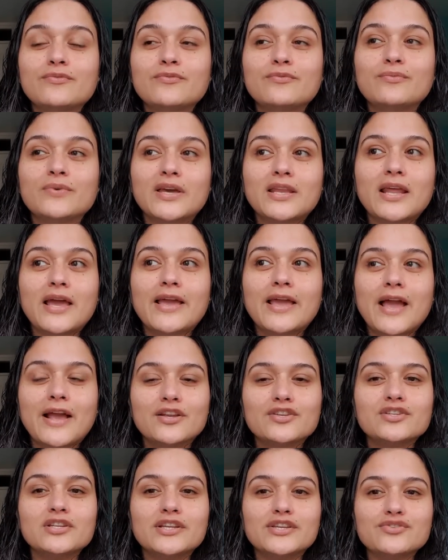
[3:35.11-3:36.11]
when I
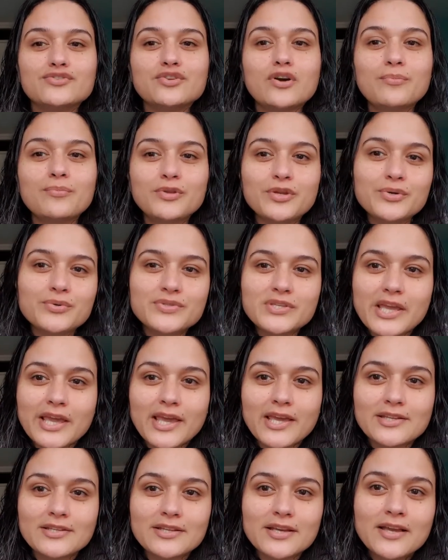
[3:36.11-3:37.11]
actually stopped using
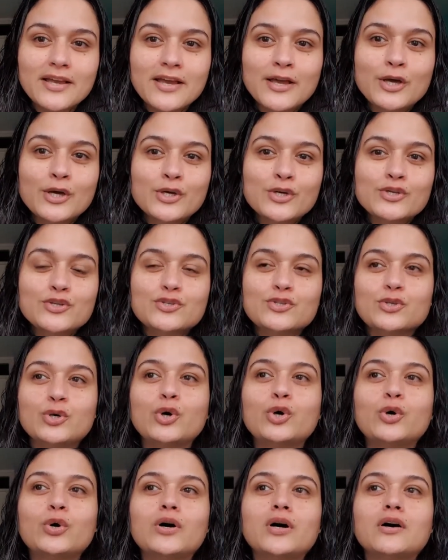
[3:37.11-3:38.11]
it.
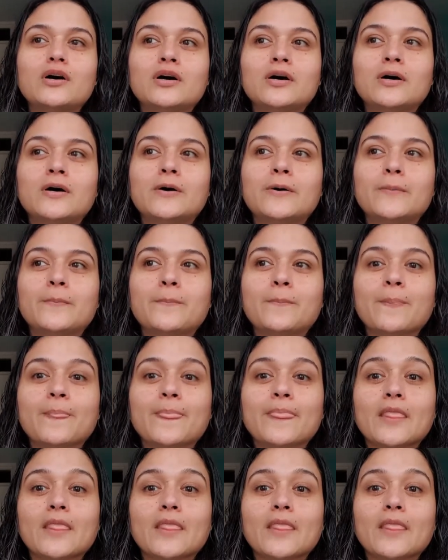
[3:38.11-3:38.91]
So um,